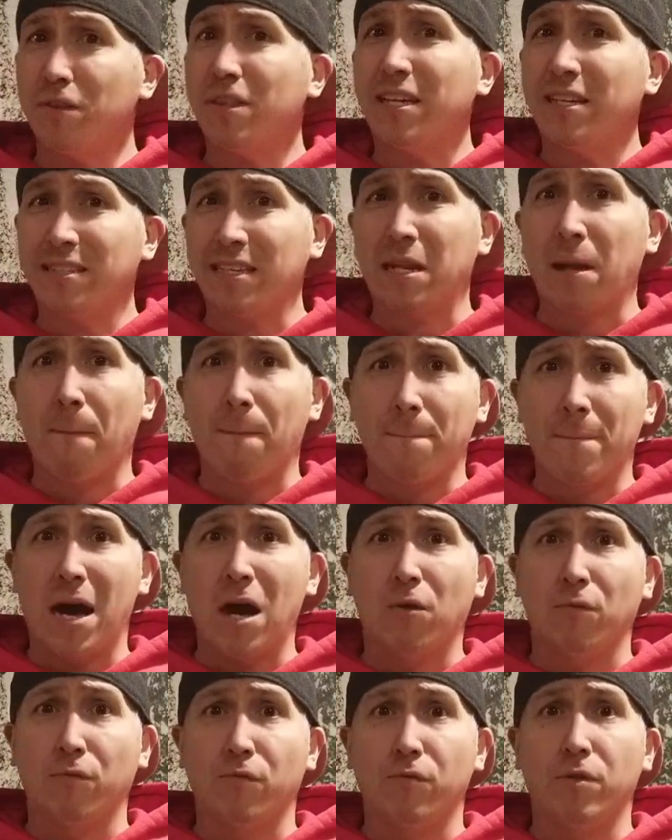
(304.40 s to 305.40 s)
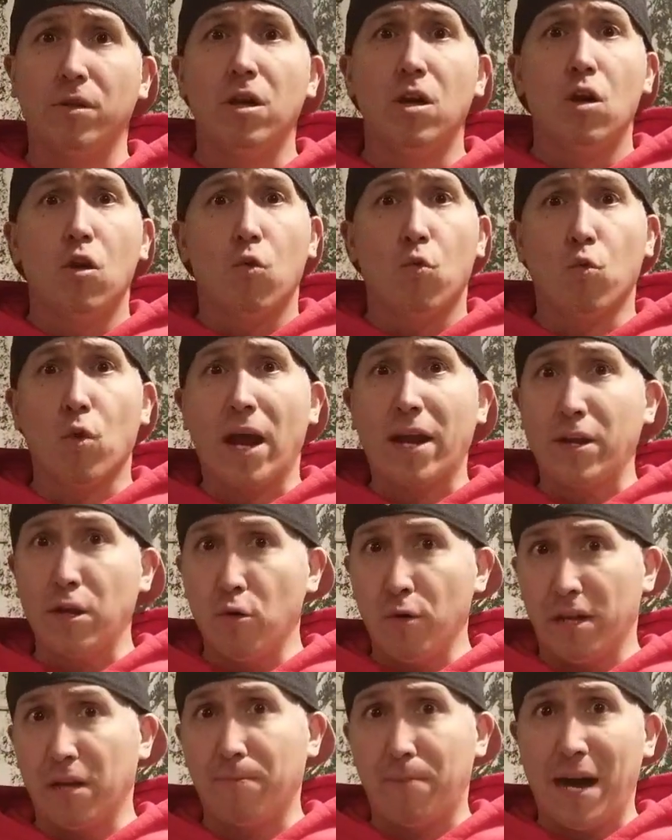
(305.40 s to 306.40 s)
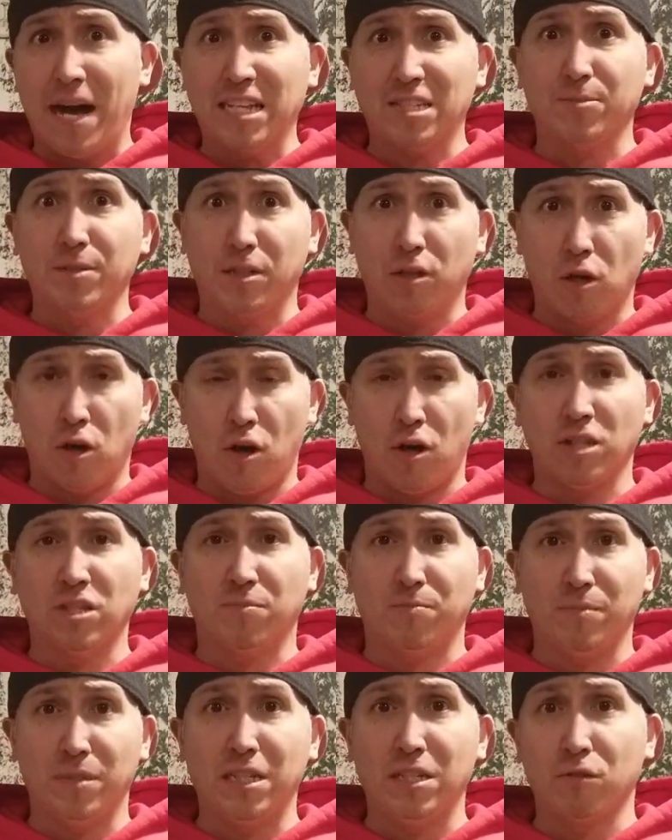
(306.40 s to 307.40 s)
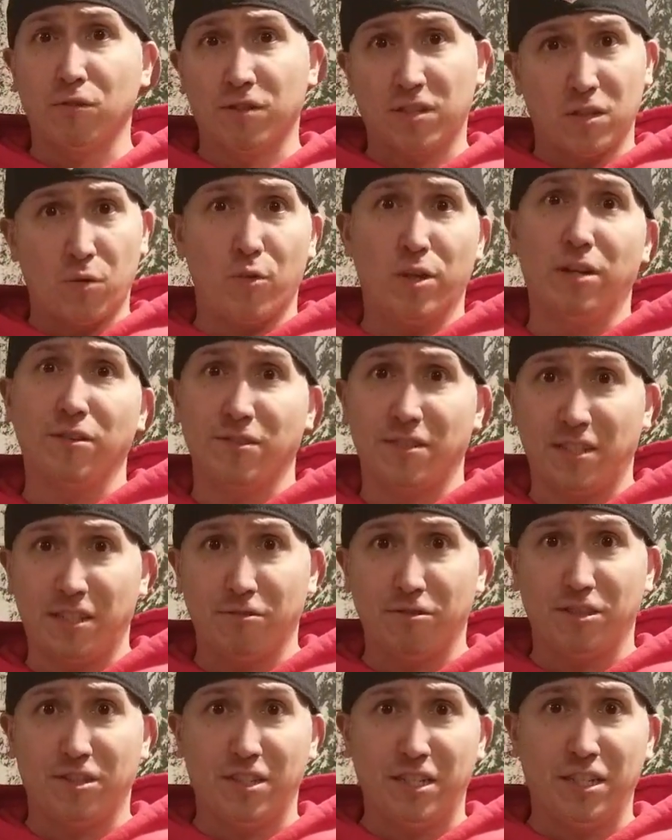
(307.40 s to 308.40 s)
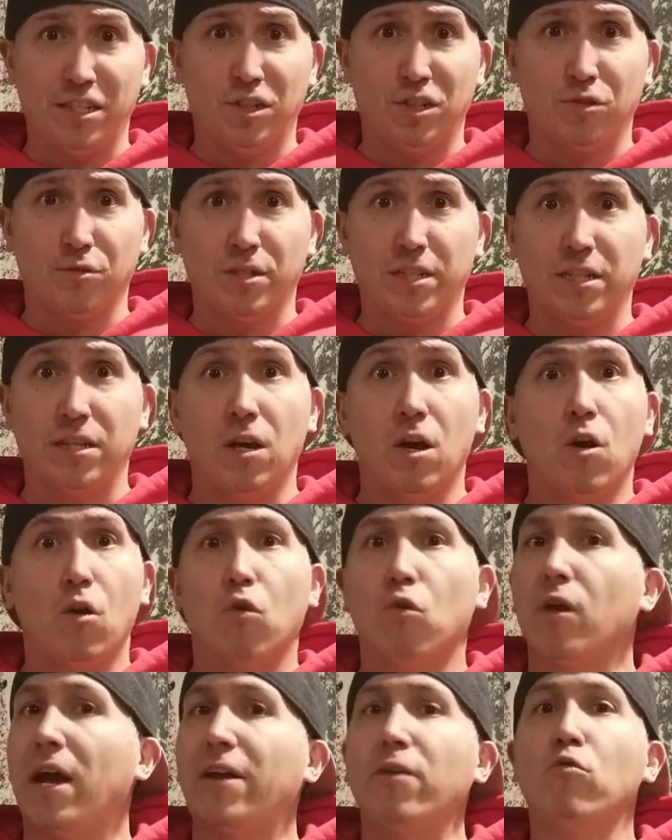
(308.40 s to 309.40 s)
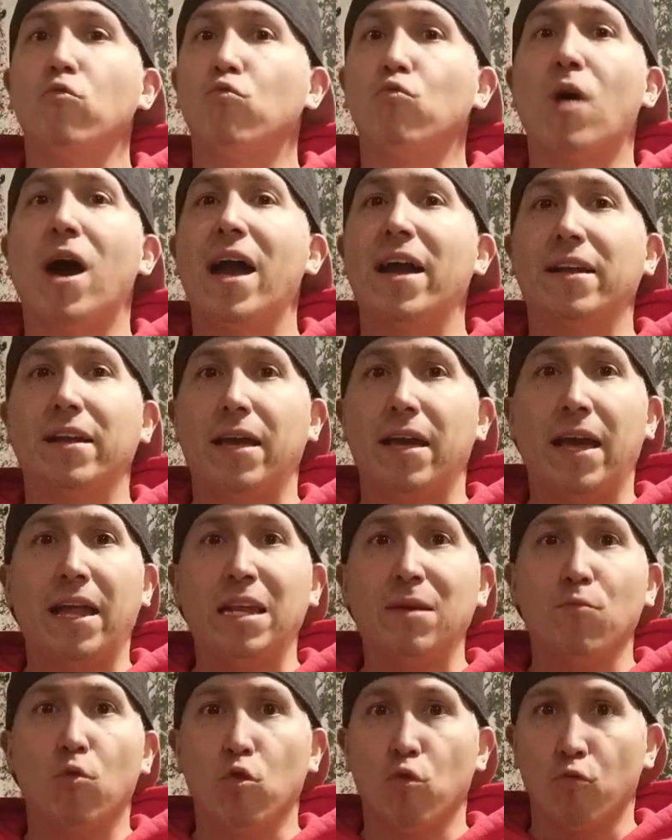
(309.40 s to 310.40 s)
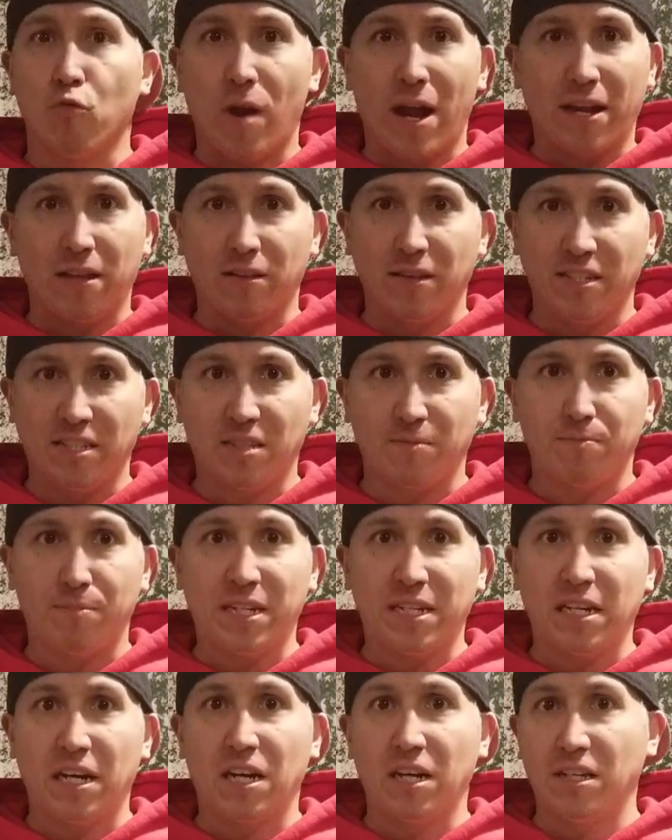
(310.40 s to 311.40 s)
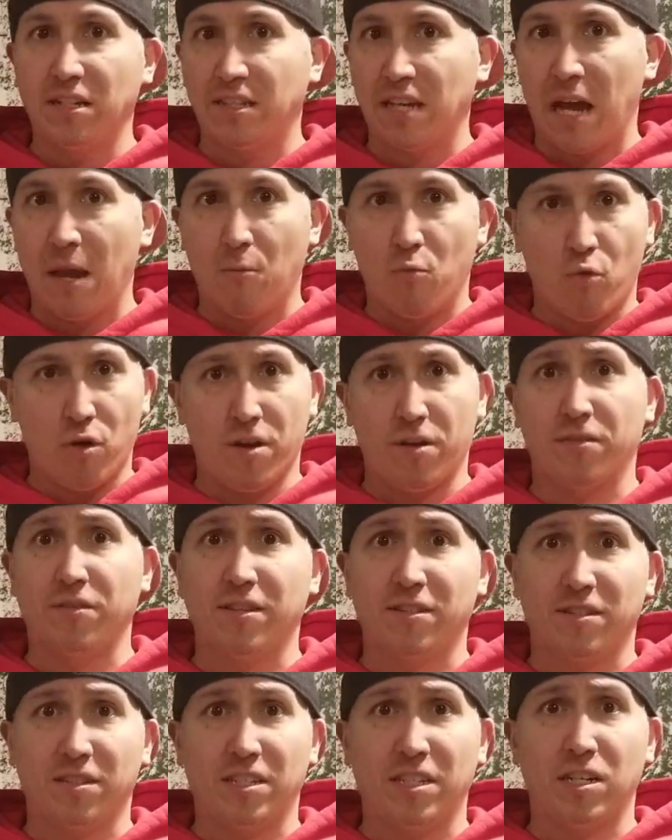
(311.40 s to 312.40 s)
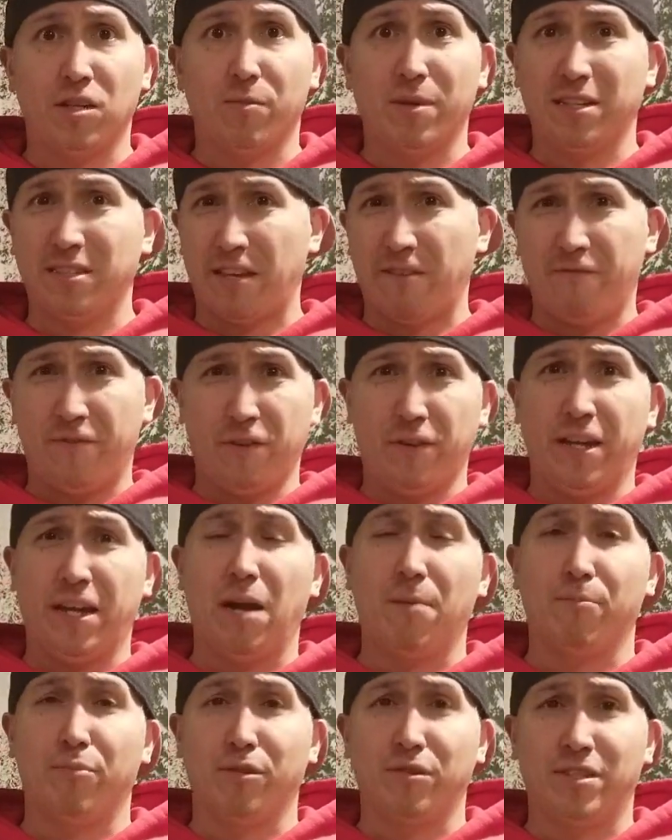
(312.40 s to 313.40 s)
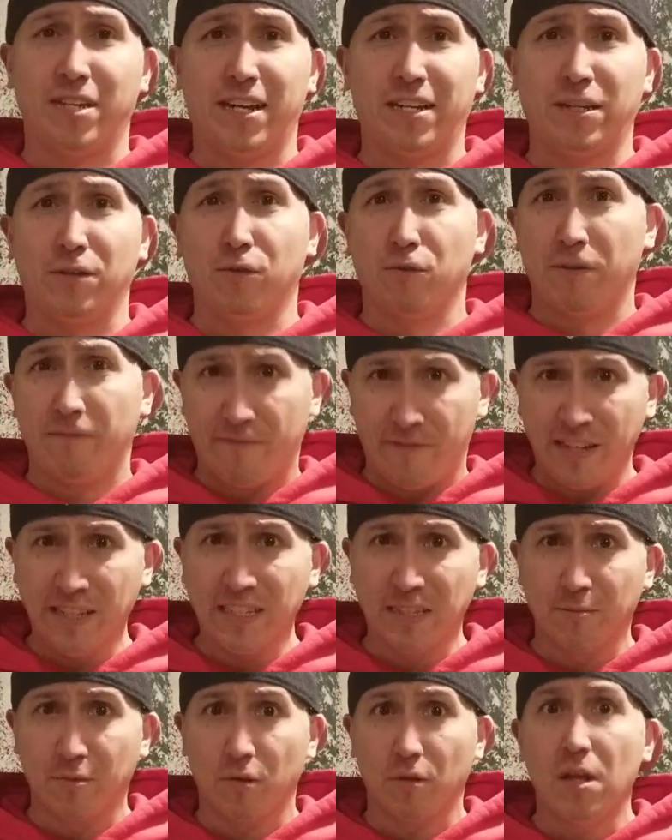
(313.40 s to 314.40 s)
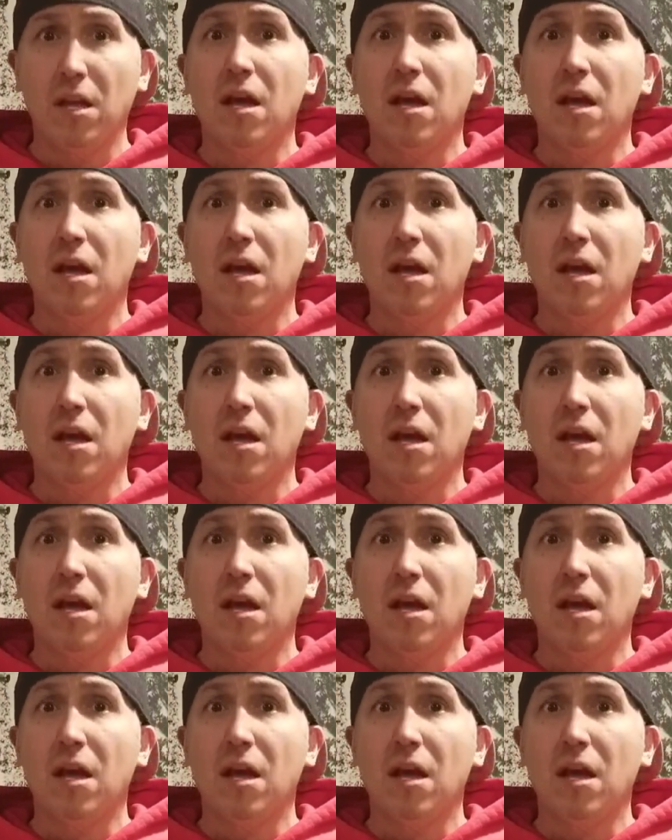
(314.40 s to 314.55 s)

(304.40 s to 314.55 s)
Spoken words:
things on a mountain where I know it could possibly cause me or someone else serious injury, or I don't ride any more reckless because I'm wearing this gear because I feel like I'm protected or invincible.